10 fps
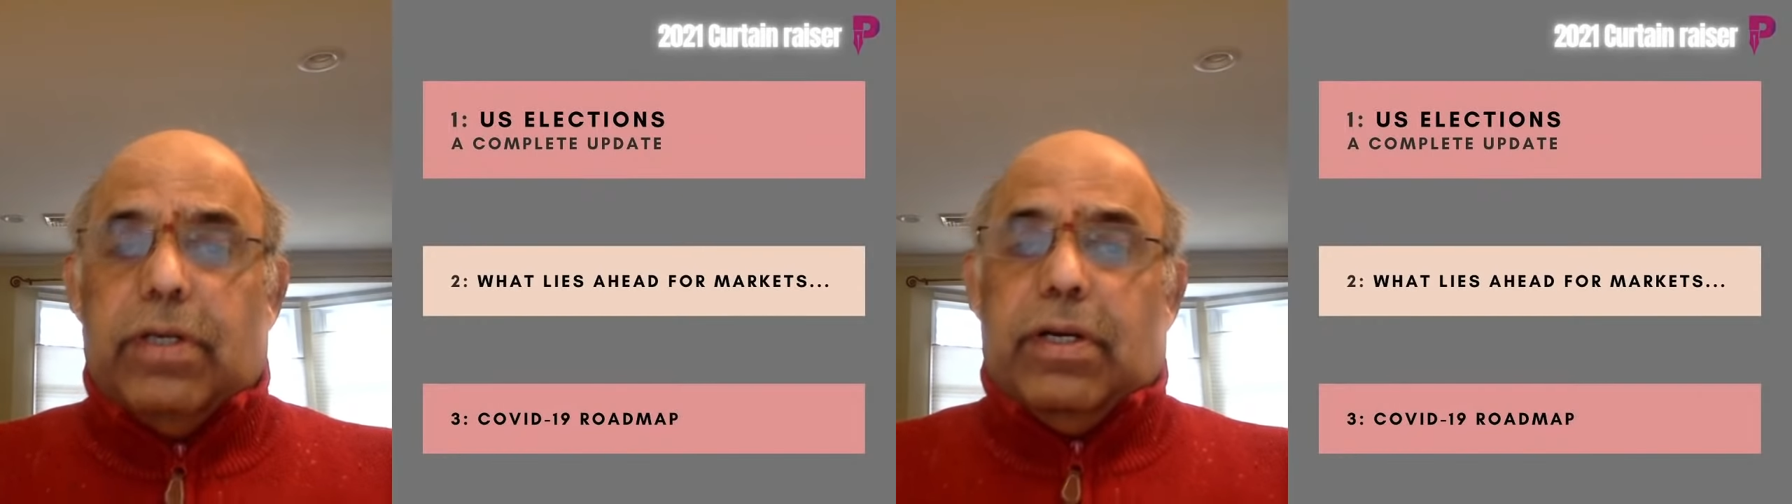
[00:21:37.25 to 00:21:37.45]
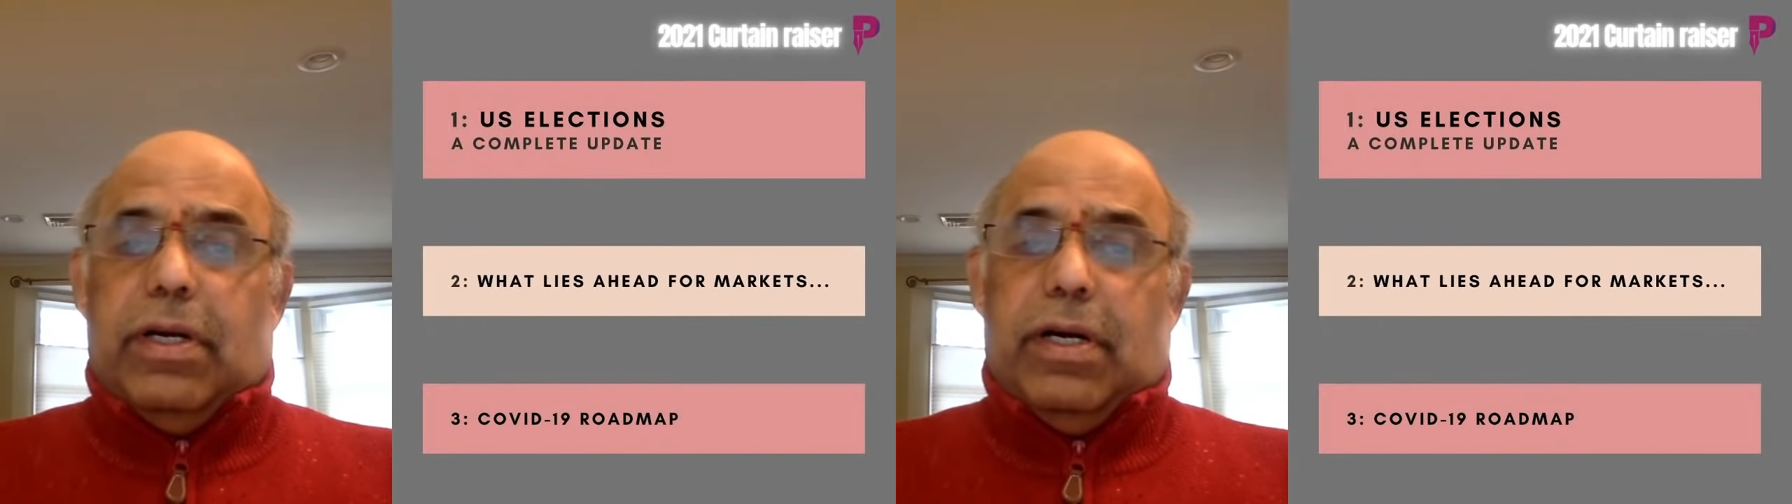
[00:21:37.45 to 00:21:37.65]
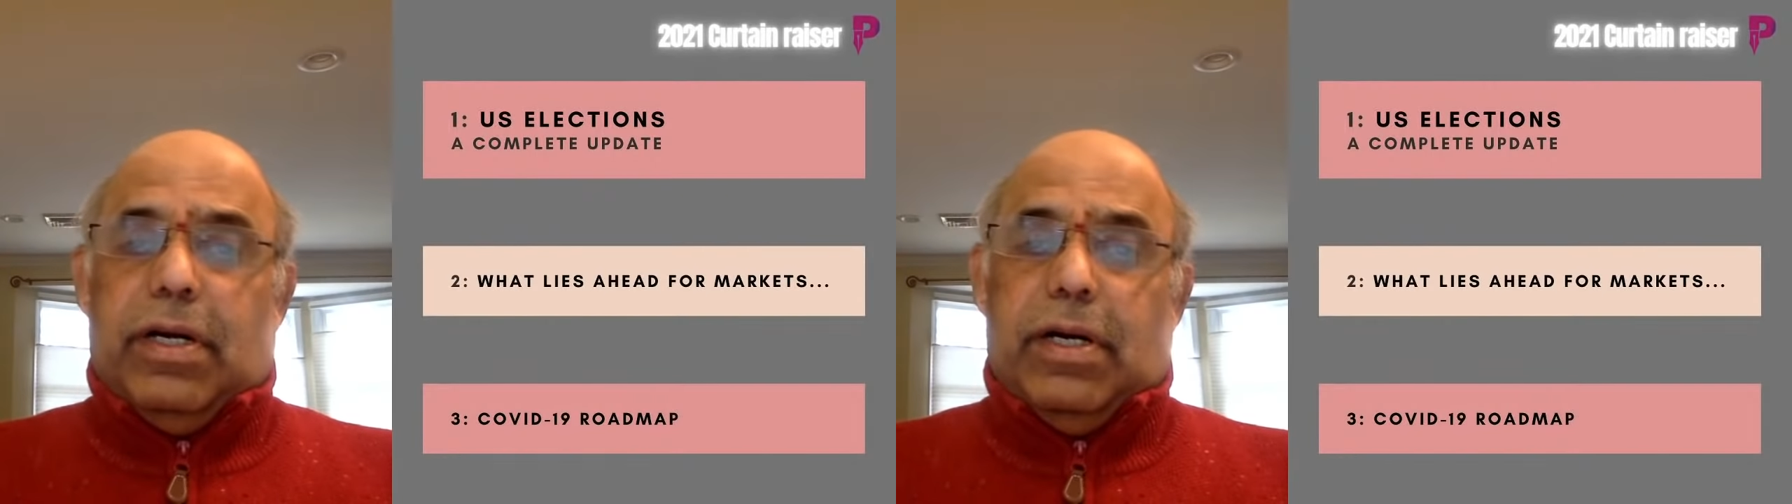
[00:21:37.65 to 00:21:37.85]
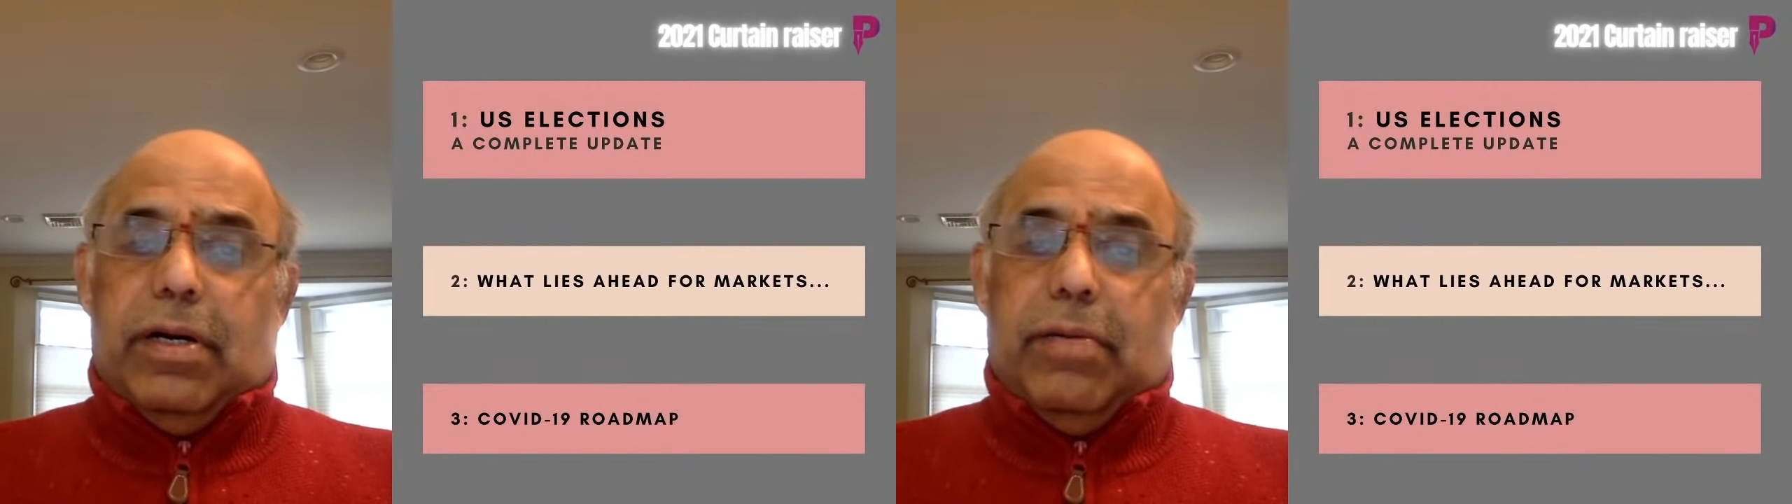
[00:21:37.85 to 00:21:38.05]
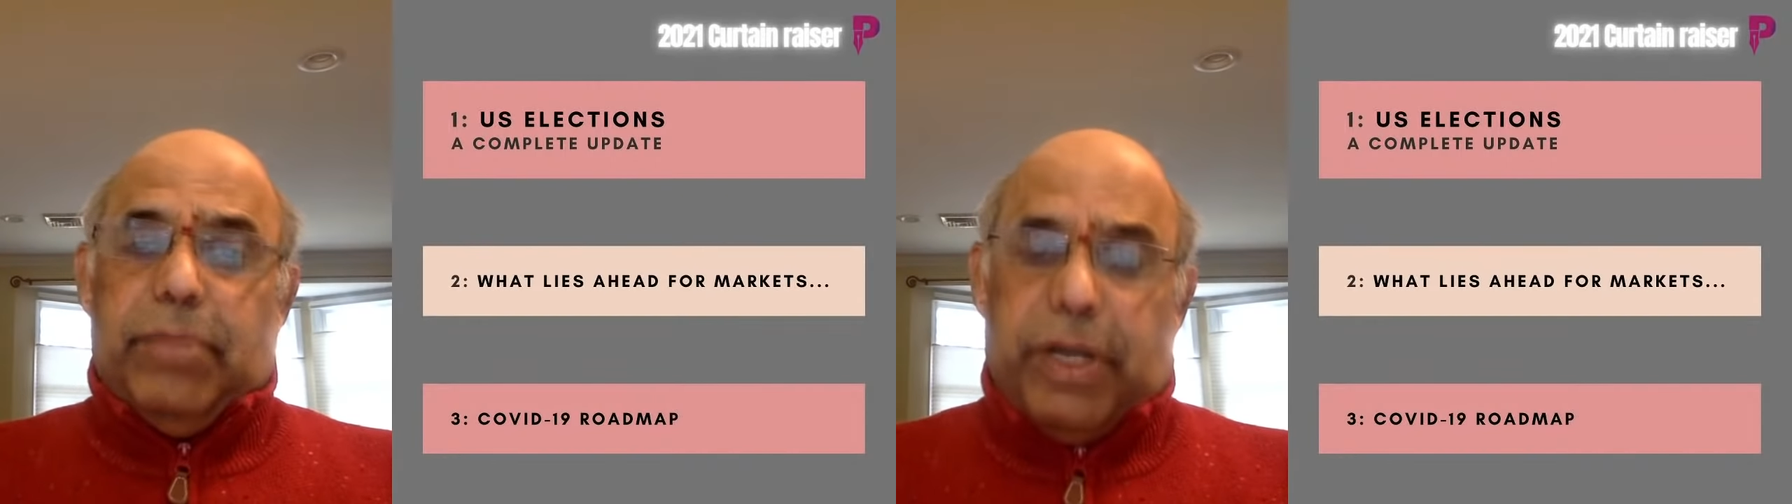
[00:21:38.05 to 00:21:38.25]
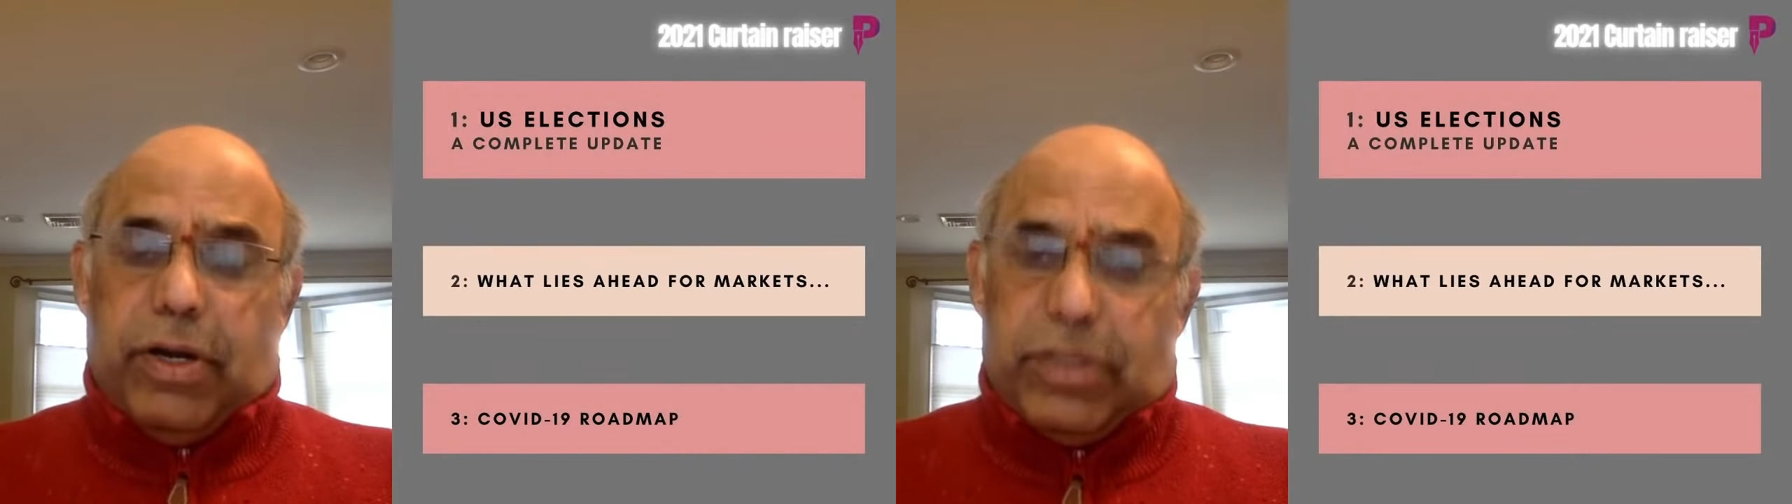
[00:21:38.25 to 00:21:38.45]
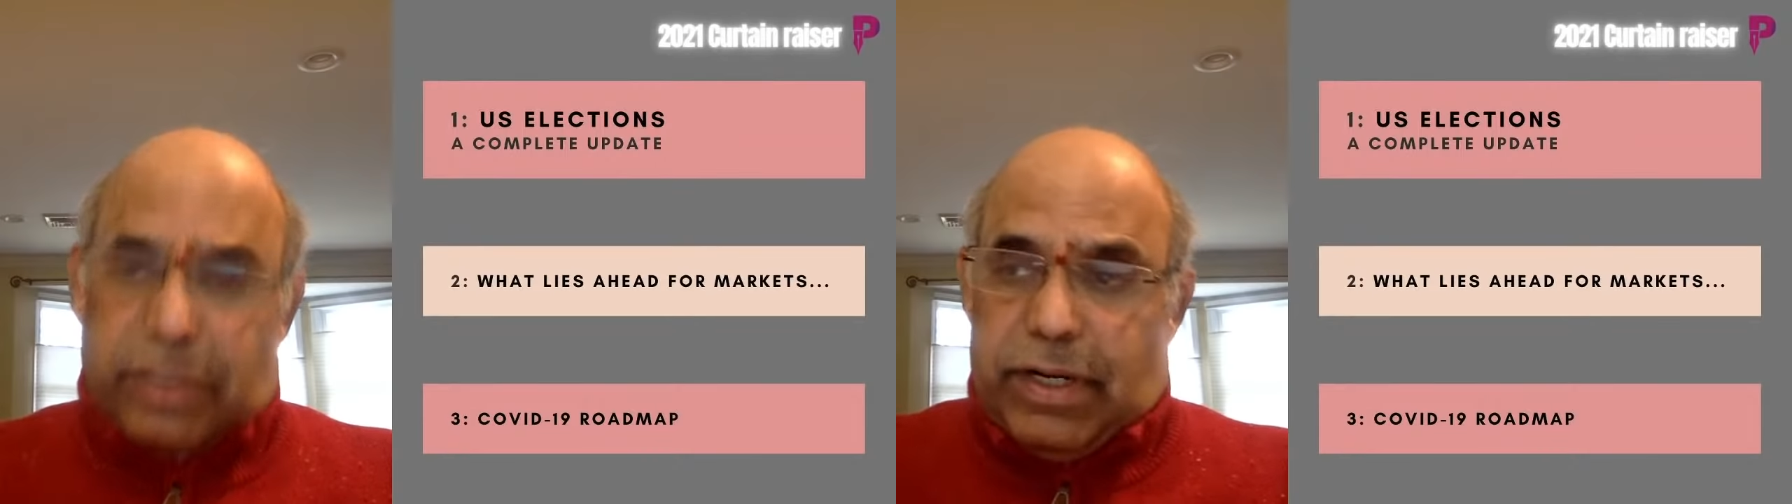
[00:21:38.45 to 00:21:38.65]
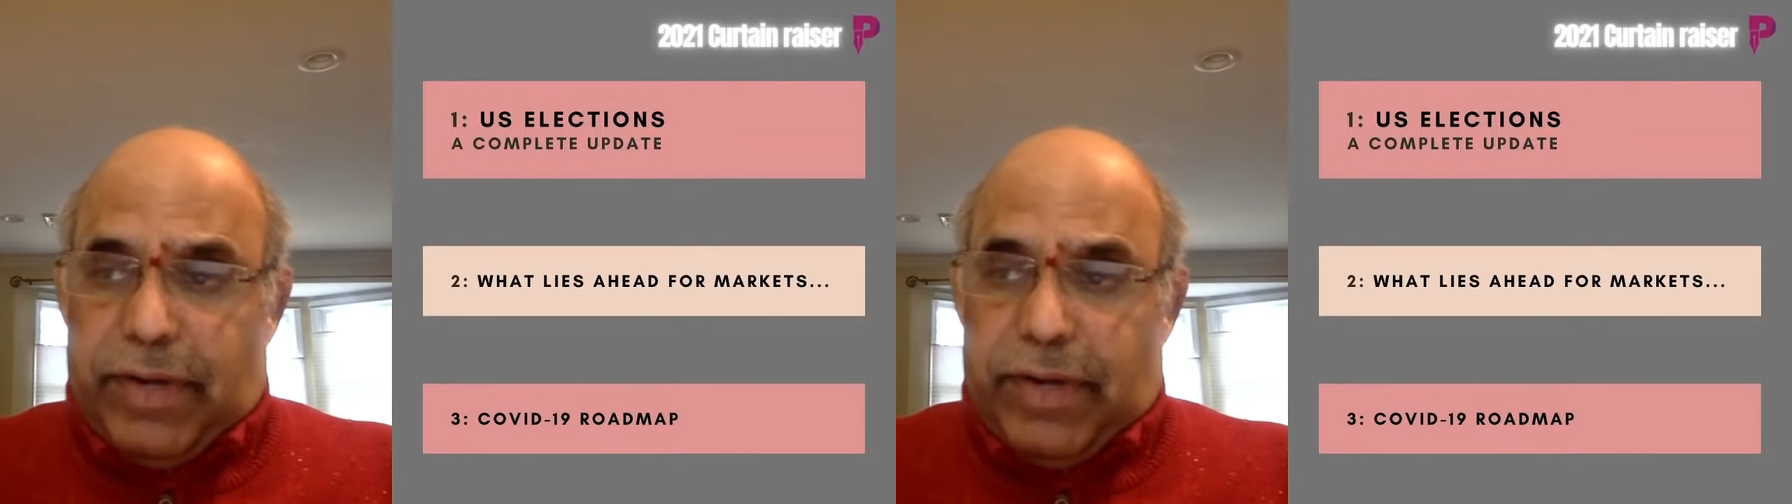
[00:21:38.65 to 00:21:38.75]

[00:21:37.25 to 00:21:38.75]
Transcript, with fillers: uh, because the